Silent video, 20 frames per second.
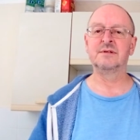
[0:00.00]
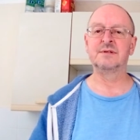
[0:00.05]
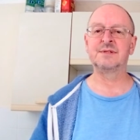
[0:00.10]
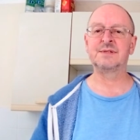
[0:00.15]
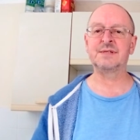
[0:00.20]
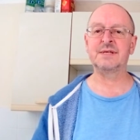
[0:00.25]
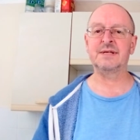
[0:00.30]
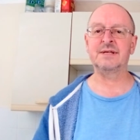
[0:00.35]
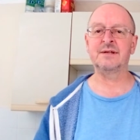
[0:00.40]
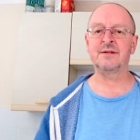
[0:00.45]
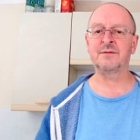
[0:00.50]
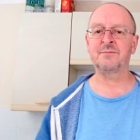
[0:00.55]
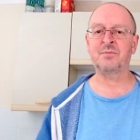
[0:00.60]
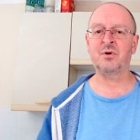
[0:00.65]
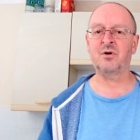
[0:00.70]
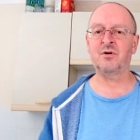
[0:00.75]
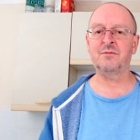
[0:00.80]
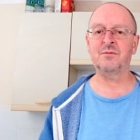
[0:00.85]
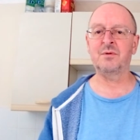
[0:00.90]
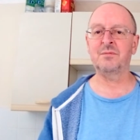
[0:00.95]
sitting at the
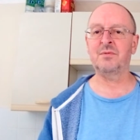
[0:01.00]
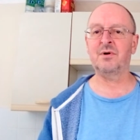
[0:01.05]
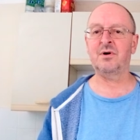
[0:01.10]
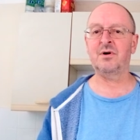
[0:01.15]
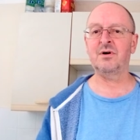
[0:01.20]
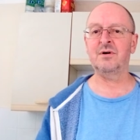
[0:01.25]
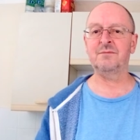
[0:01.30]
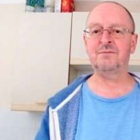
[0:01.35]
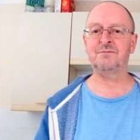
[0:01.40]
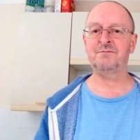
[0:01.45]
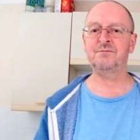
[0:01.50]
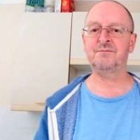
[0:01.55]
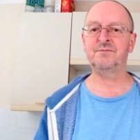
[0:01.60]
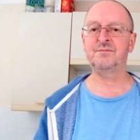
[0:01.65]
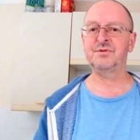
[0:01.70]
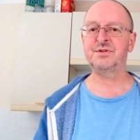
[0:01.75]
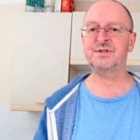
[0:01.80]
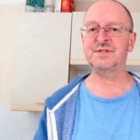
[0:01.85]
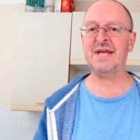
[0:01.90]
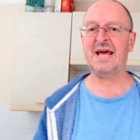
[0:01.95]
bottom of my
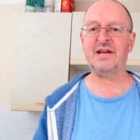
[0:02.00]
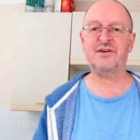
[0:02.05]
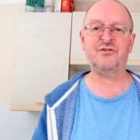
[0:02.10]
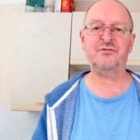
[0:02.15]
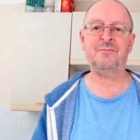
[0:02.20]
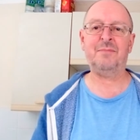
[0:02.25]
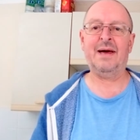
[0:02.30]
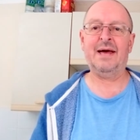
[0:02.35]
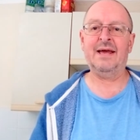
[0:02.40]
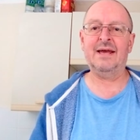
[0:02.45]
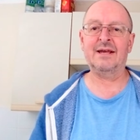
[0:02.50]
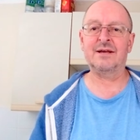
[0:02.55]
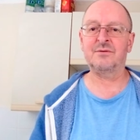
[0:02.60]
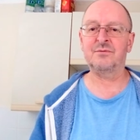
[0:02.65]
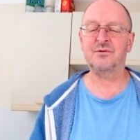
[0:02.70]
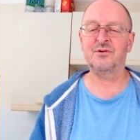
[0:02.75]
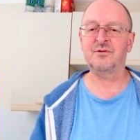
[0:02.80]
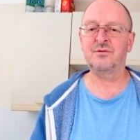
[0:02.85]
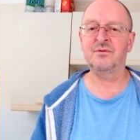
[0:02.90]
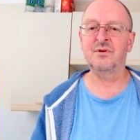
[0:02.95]
stash bag
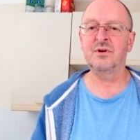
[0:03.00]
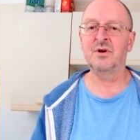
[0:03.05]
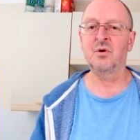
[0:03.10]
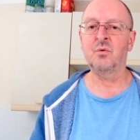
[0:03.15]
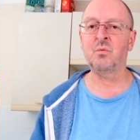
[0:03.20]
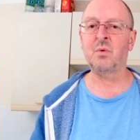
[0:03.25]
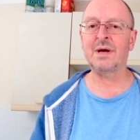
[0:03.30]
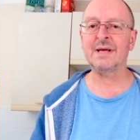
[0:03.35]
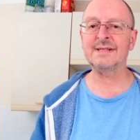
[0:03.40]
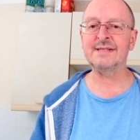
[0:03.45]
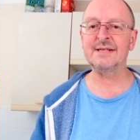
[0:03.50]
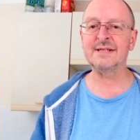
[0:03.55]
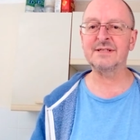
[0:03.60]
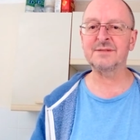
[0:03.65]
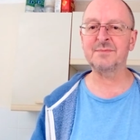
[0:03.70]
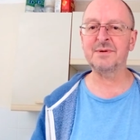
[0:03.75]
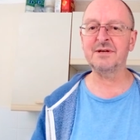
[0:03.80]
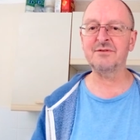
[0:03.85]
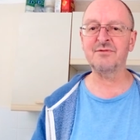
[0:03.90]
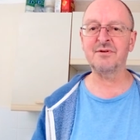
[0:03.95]
waiting
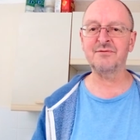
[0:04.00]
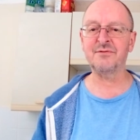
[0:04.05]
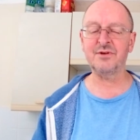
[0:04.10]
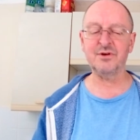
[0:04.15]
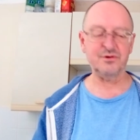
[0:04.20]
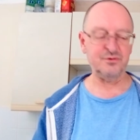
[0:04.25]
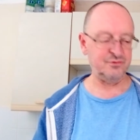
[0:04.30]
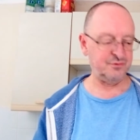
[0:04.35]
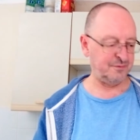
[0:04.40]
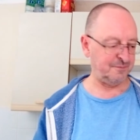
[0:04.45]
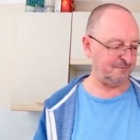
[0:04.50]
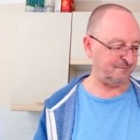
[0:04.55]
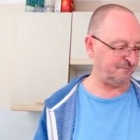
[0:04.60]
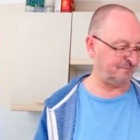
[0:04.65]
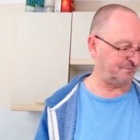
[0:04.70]
to be reviewed.